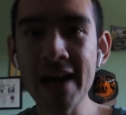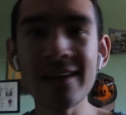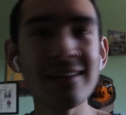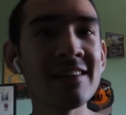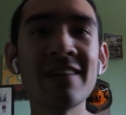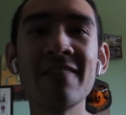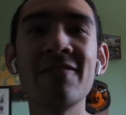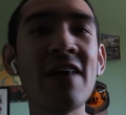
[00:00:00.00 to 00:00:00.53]

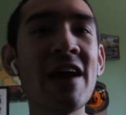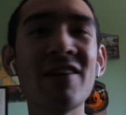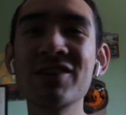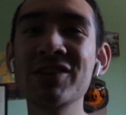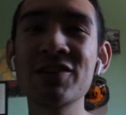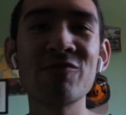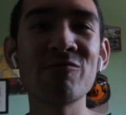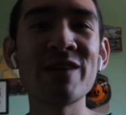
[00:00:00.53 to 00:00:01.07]
that?
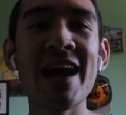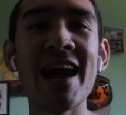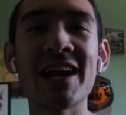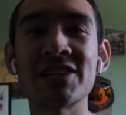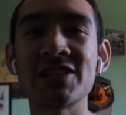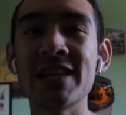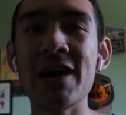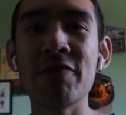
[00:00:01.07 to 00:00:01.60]
Very little
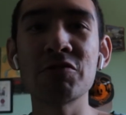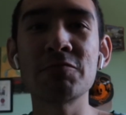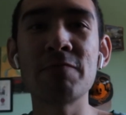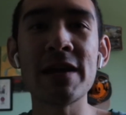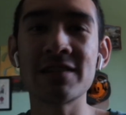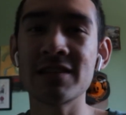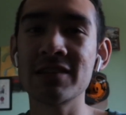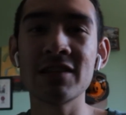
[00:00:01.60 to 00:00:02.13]
reaction. That was
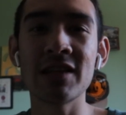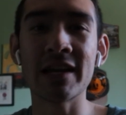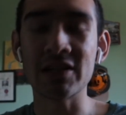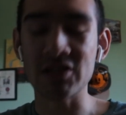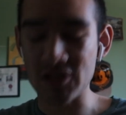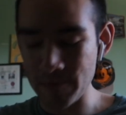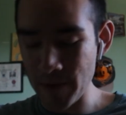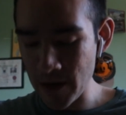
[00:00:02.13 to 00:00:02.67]
basically
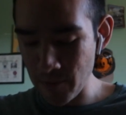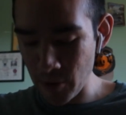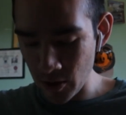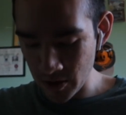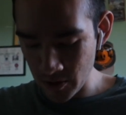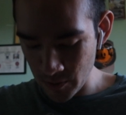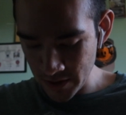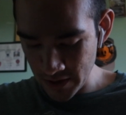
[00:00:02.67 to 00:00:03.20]
like a spare
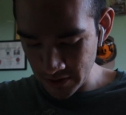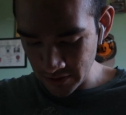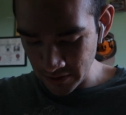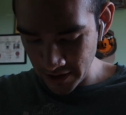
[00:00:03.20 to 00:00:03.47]
ball going down